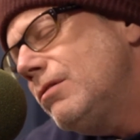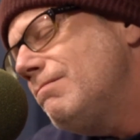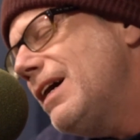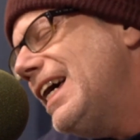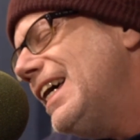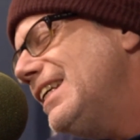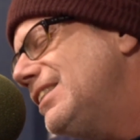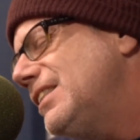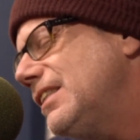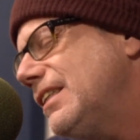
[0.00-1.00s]
a
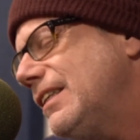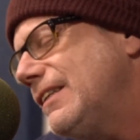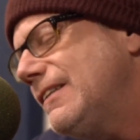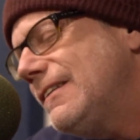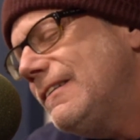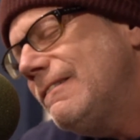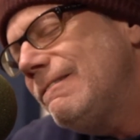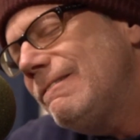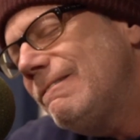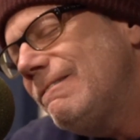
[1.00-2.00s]

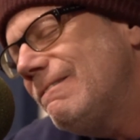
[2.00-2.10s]
mansion.